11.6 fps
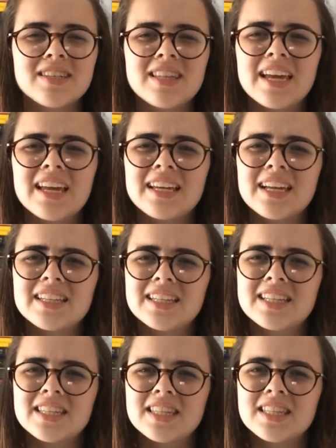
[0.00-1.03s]
thinking that
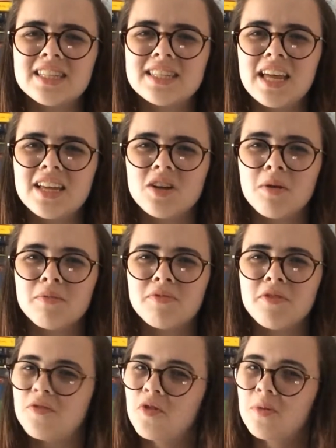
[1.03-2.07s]
this is the setup
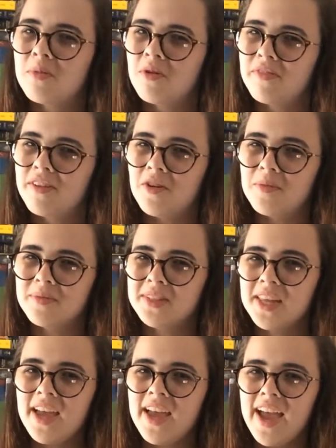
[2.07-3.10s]
for 4 more films.